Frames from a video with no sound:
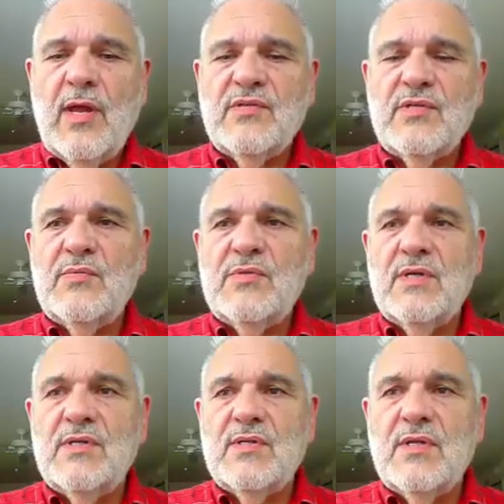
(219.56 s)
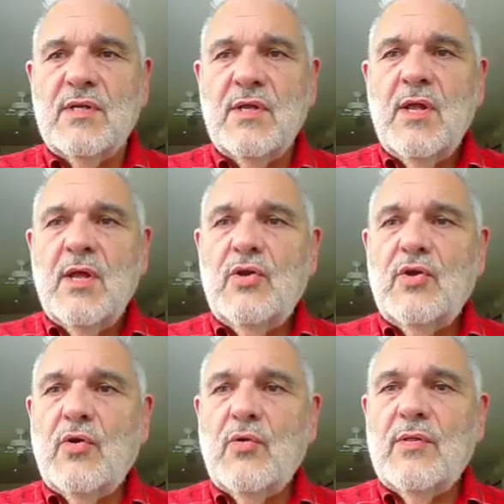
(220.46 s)
we have some sense that,
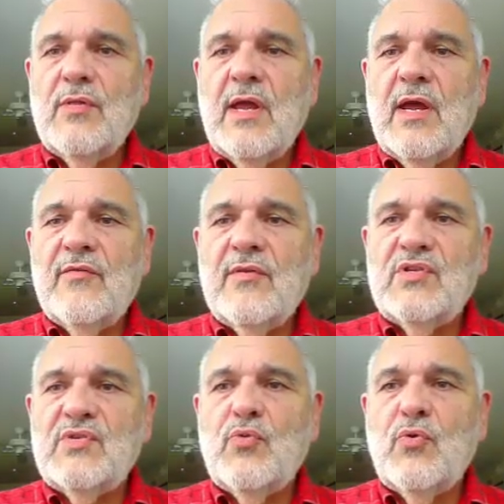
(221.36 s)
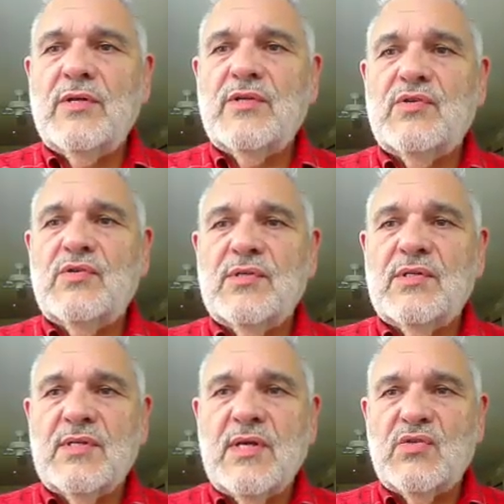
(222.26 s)
the evidence points
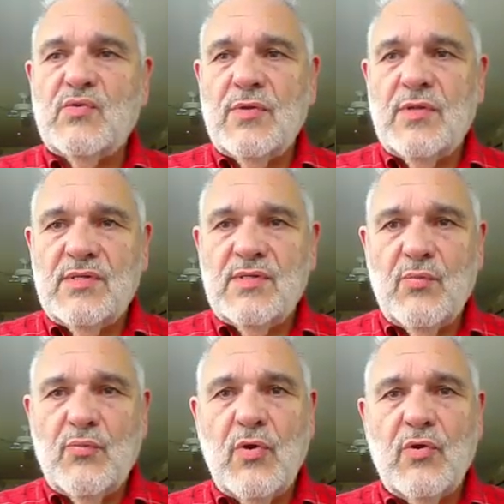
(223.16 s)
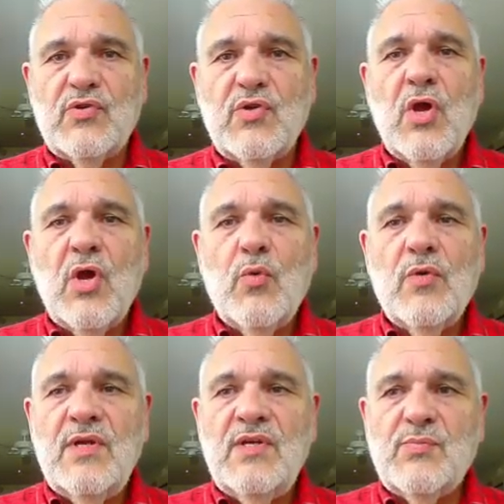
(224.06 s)
to success with this approach
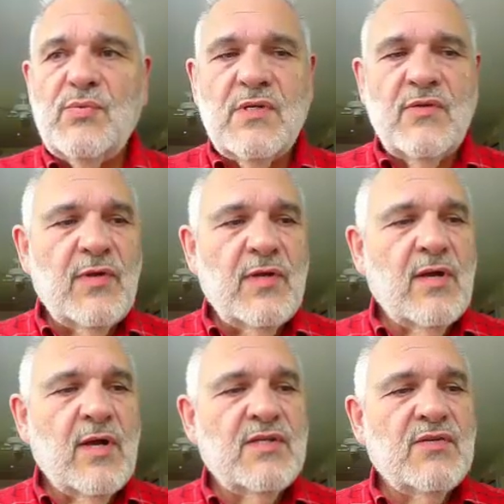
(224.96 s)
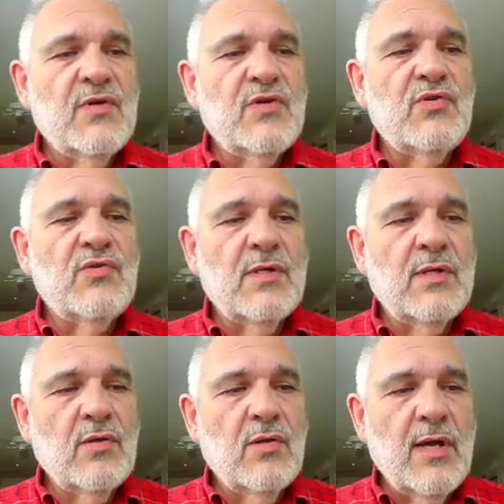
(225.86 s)
with these specific kinds of
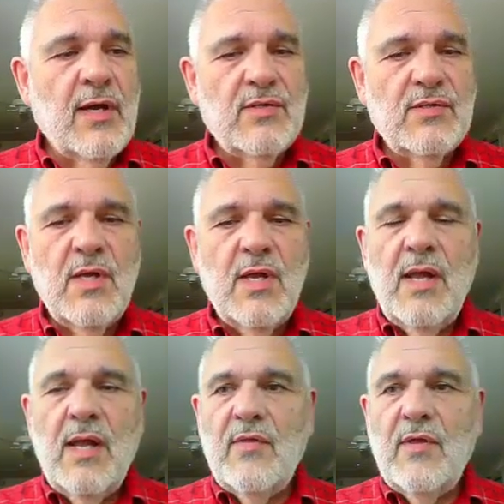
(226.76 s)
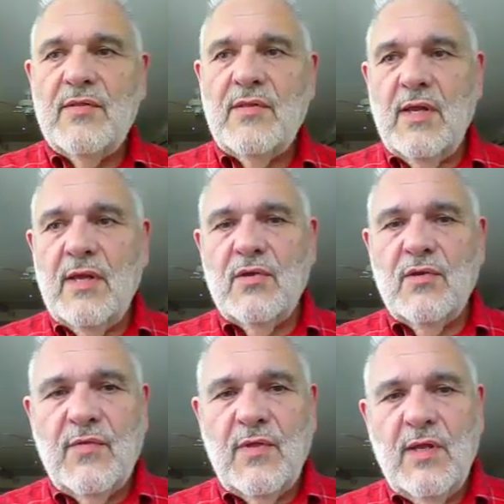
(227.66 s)
issues and clients. And then at
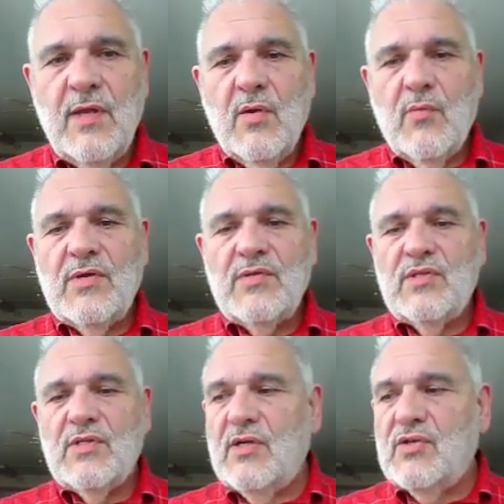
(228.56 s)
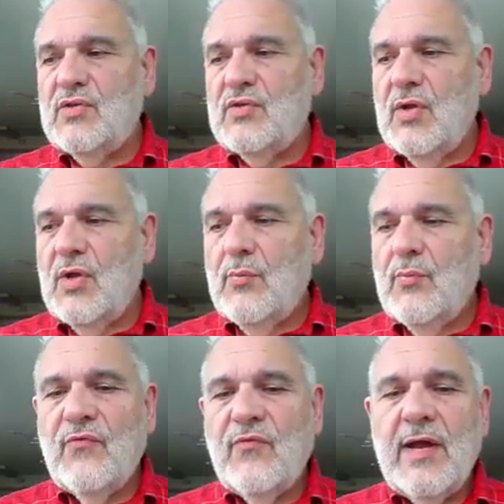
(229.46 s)
the end of the
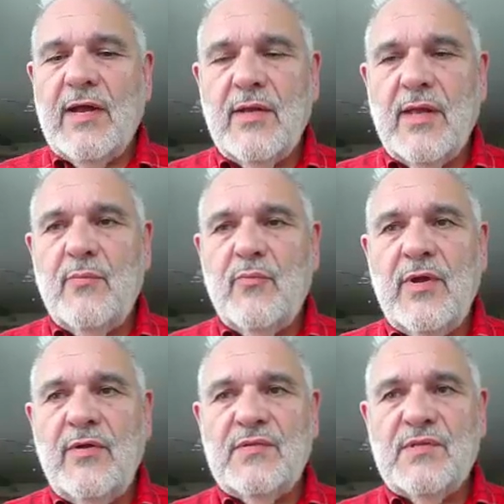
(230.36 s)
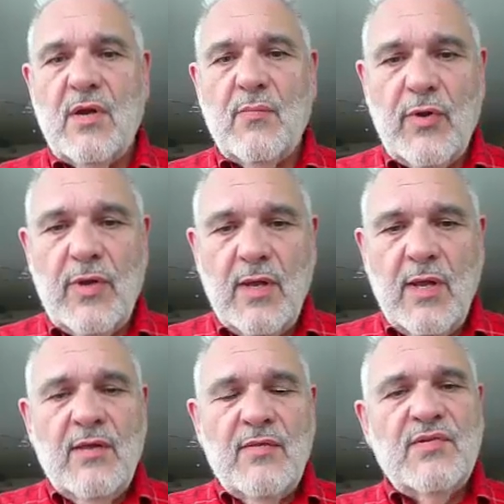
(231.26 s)
presentation, provide a brief
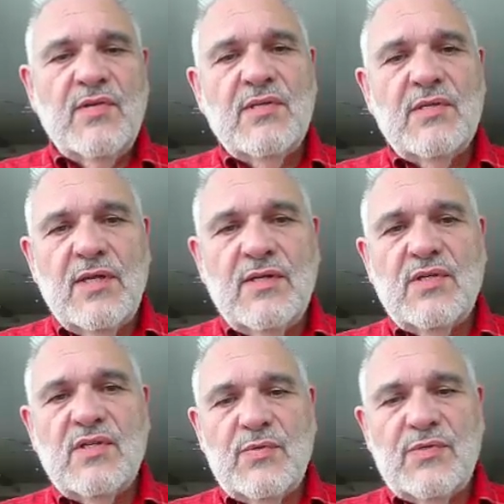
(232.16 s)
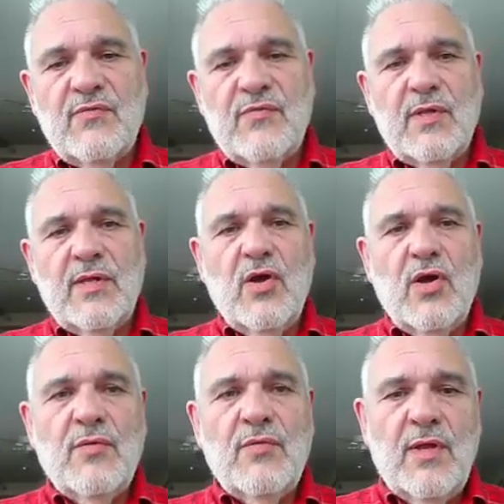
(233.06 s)
summary. This isn't listed
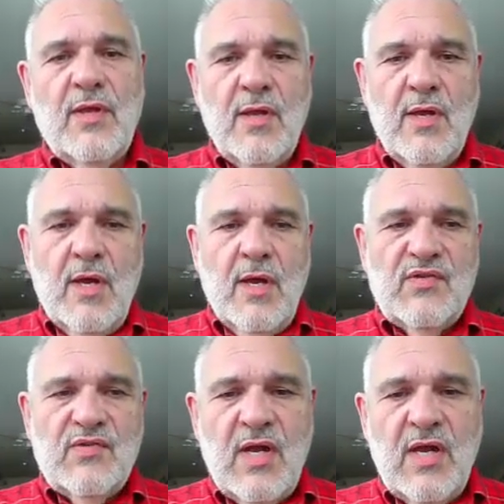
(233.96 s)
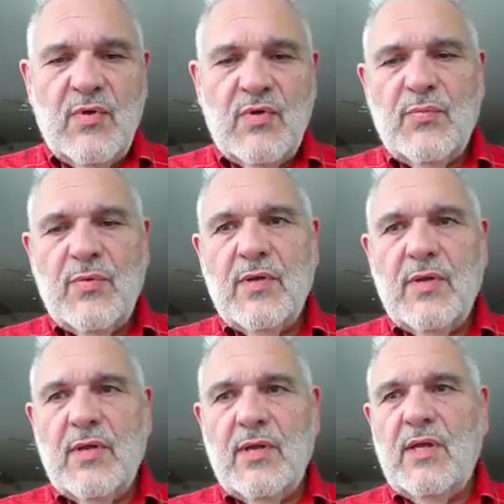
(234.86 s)
specifically on the
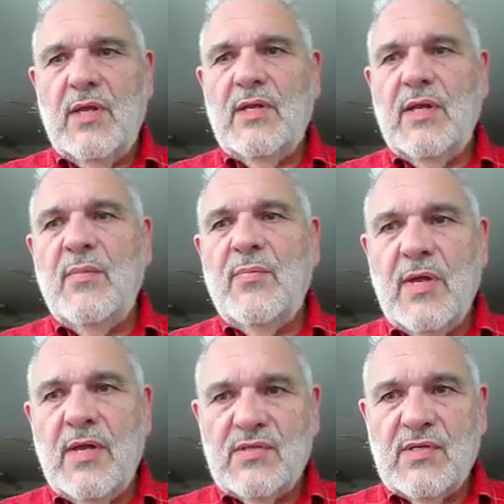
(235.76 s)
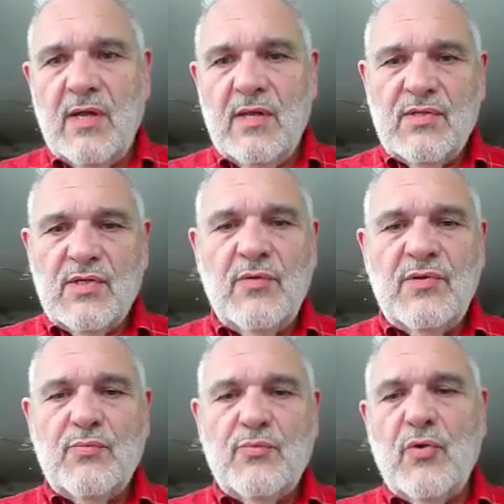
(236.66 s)
assignment, but in APA style,
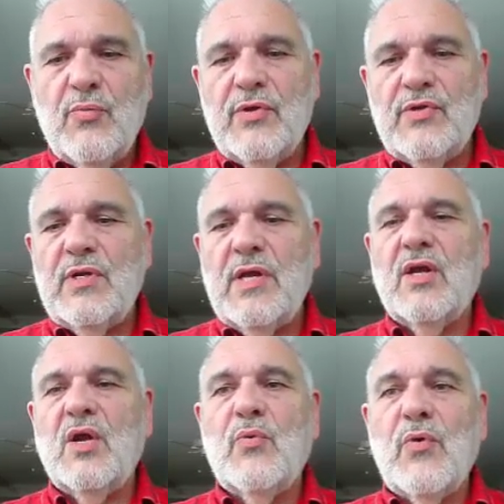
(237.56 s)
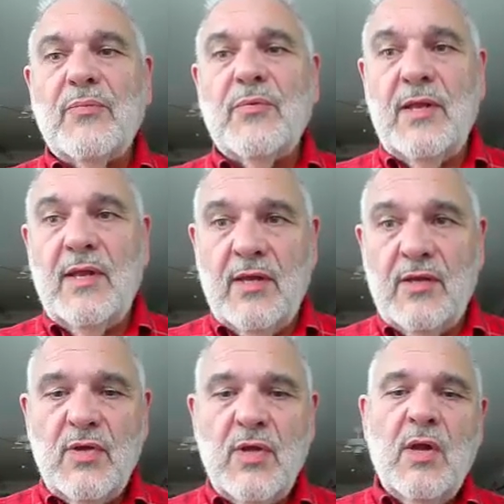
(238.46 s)
it's always appropriate to not
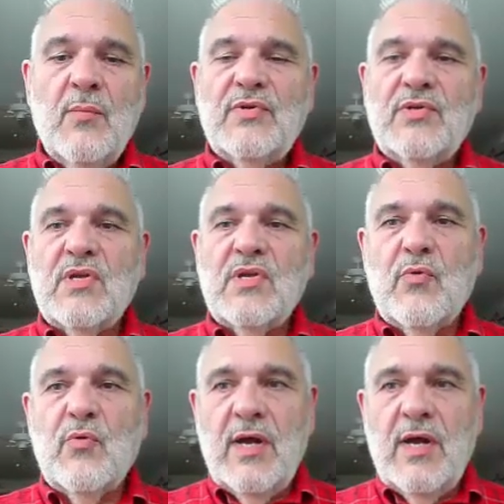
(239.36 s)
abruptly end, but to